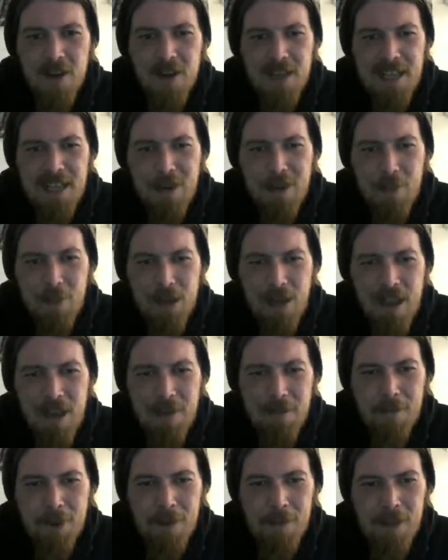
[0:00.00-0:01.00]
Can we
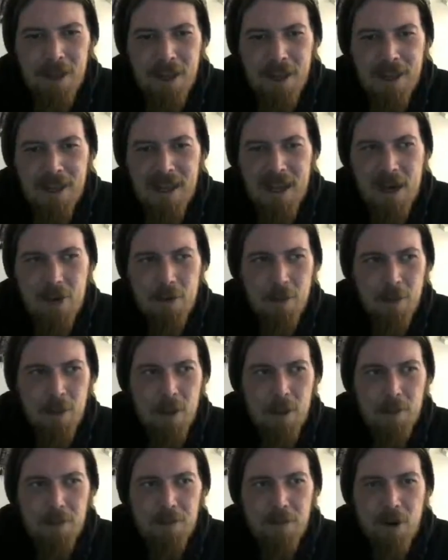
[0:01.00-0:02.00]
FM the hell out of him
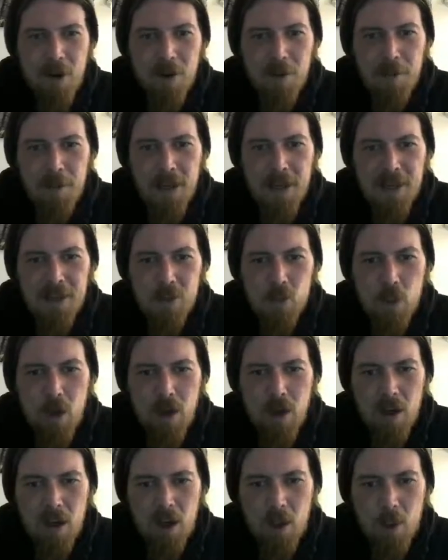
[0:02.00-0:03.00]
here with 5 minutes?
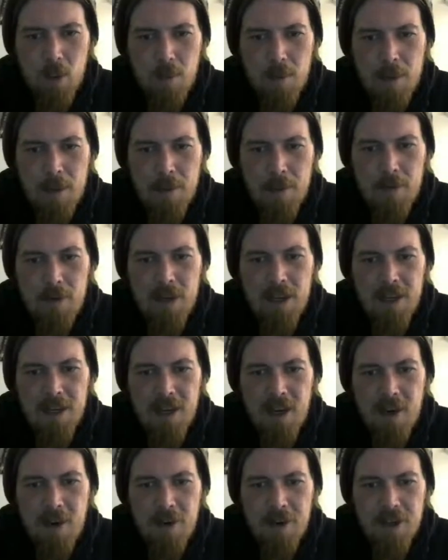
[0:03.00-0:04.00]
One goal would make me really
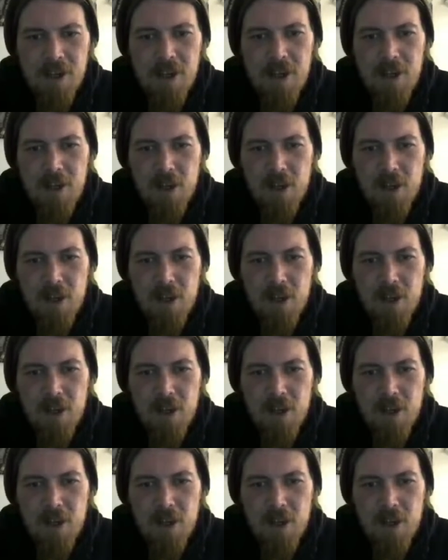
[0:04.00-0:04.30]
encouraged.